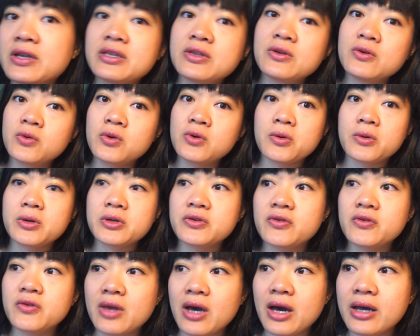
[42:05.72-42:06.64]
do grow it
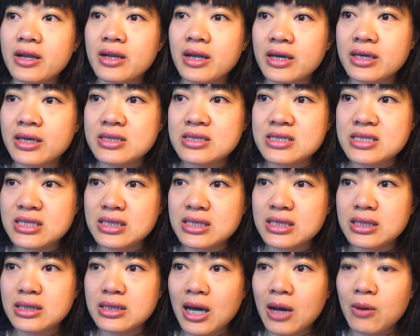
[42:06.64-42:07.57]
to that, I can
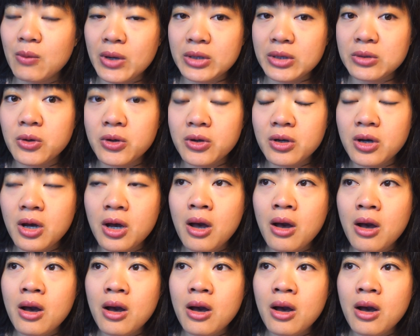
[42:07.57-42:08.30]
see how I look,